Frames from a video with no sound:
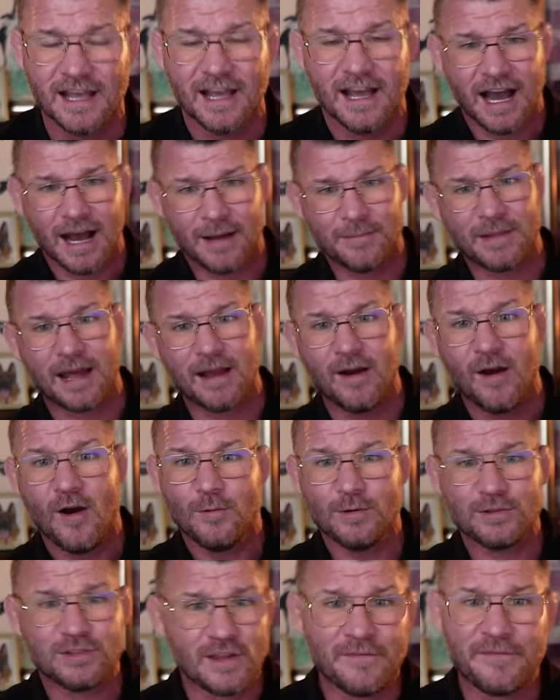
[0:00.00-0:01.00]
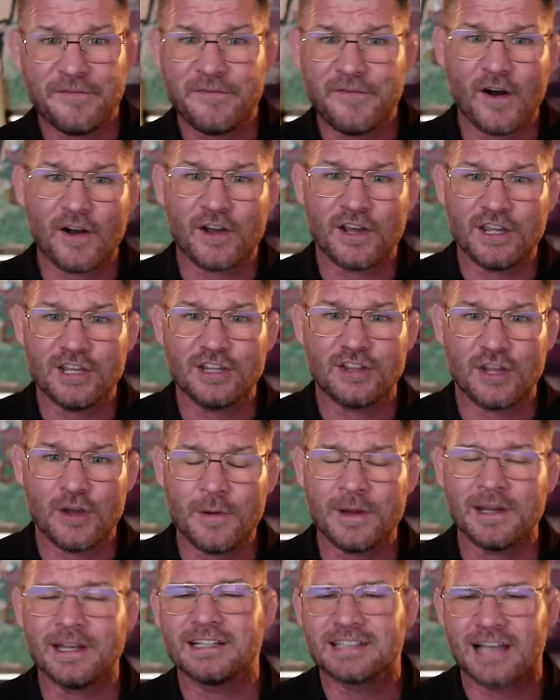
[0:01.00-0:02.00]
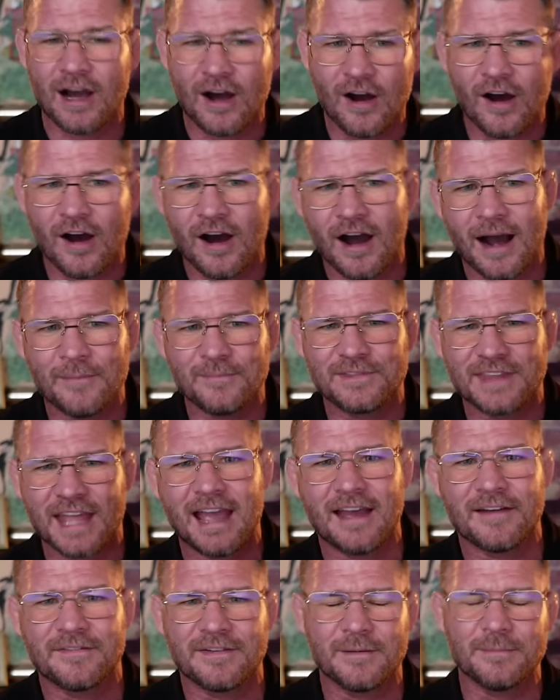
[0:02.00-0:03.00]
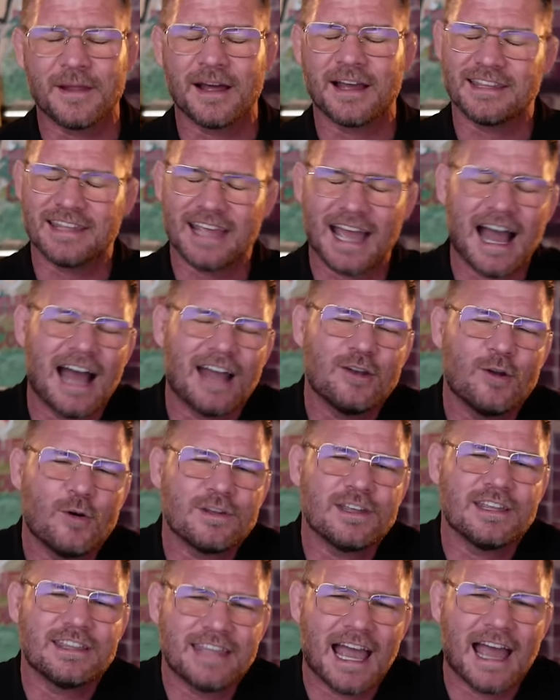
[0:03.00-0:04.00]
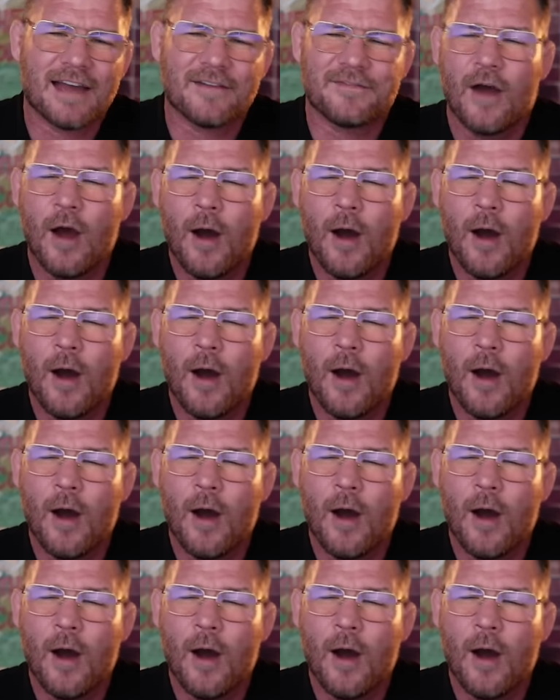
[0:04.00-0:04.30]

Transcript: Mm. I'm like, what the fuck are you doing? He's like, oh, I'm deaf. I'm like, yeah, I know you're deaf.